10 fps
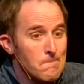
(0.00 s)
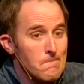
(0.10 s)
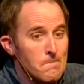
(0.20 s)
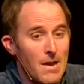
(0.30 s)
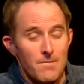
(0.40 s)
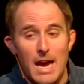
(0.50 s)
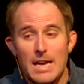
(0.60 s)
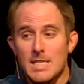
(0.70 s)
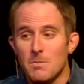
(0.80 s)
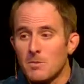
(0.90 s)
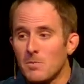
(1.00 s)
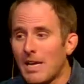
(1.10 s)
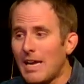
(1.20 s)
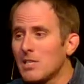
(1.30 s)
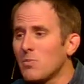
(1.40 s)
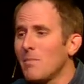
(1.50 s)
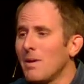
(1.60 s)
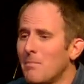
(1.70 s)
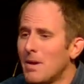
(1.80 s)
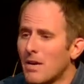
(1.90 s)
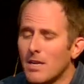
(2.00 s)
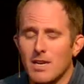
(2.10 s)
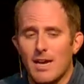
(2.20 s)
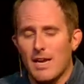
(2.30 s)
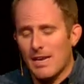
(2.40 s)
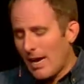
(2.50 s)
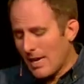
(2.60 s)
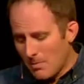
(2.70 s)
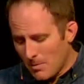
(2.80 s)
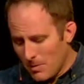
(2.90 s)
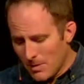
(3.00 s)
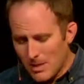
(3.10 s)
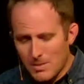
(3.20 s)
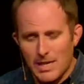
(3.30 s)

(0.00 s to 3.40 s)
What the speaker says: Have guys come up to me, I just want my marriage. I had a guy come up to me one time, he's like, I